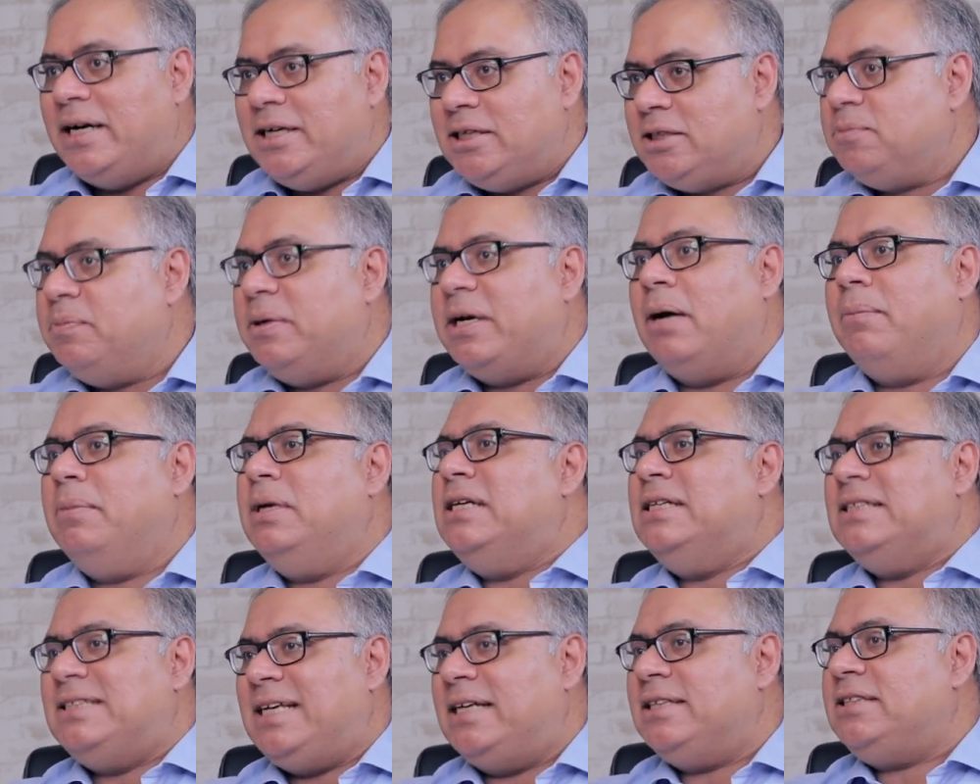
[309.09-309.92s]
It's become a
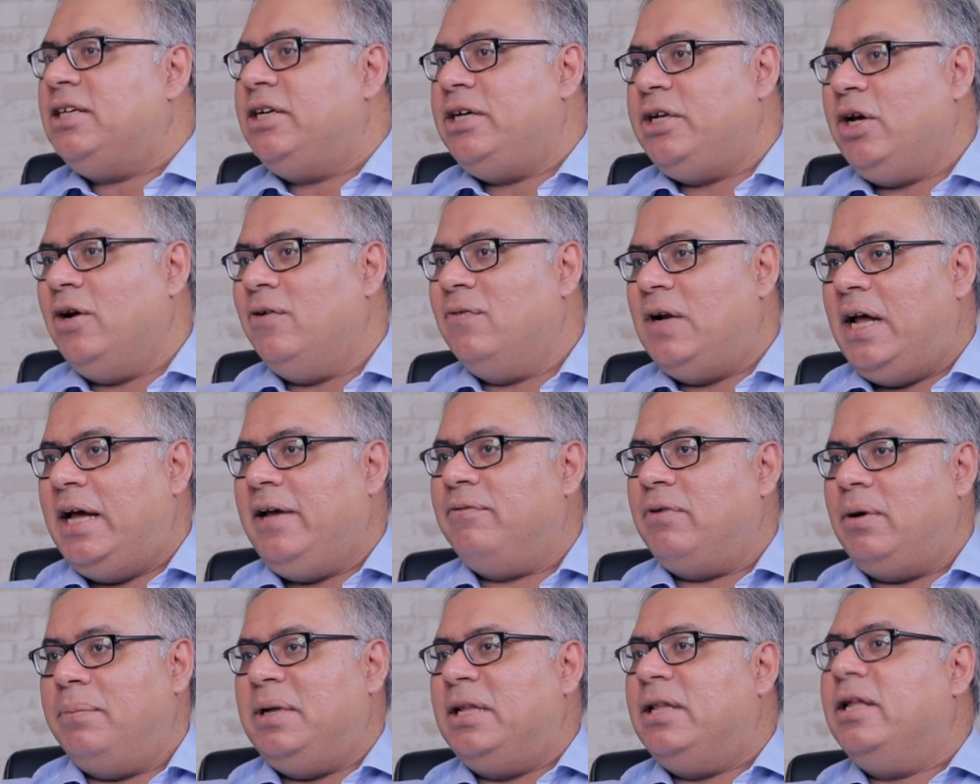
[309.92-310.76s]
necessity of life.
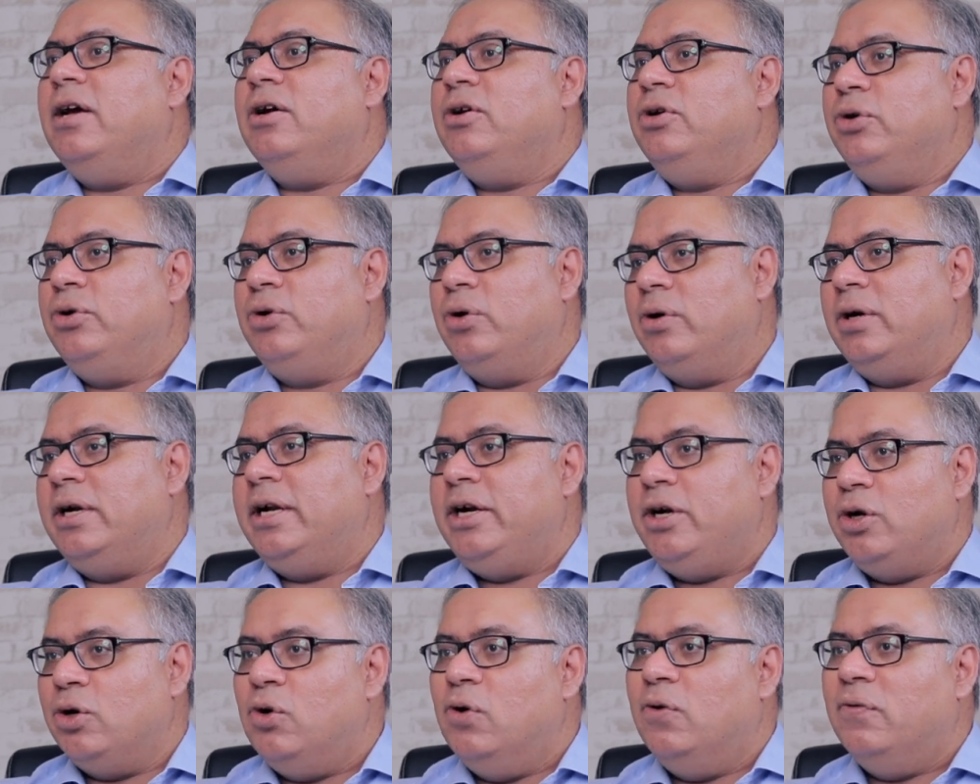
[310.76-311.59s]
I mean, you don't need
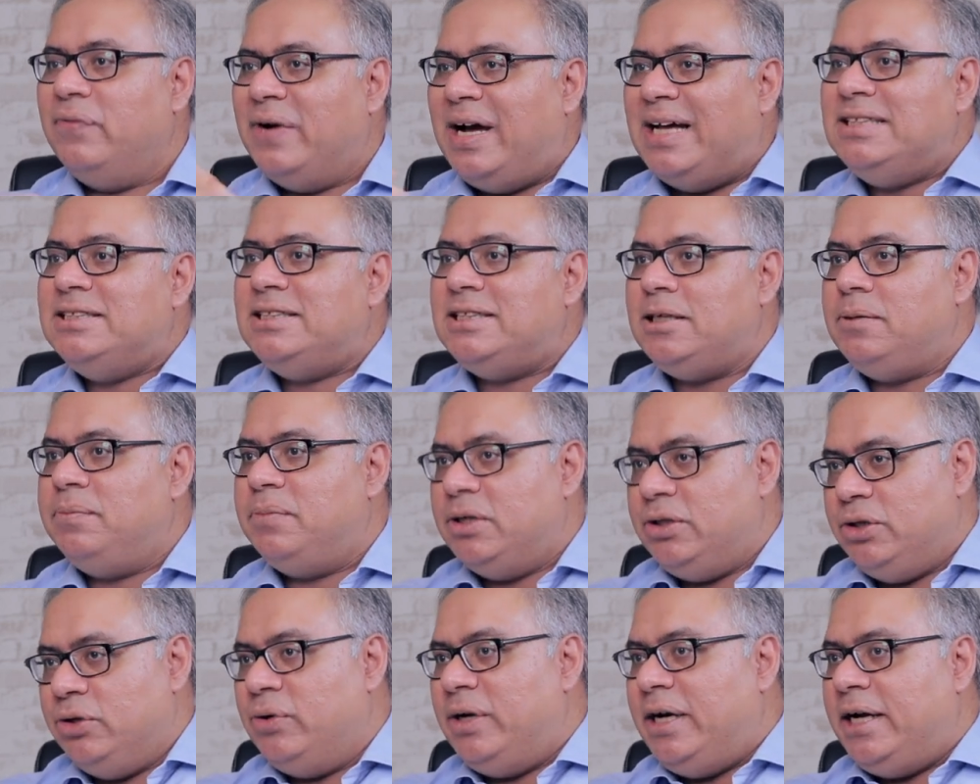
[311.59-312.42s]
to go fancy,
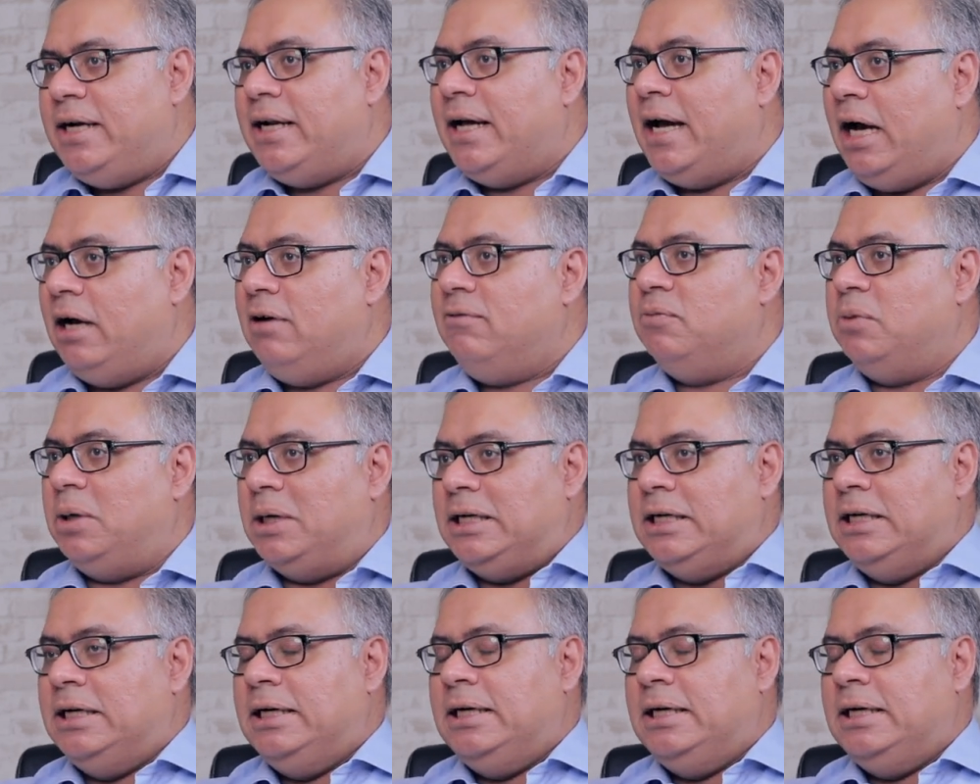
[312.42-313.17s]
but you need to have one.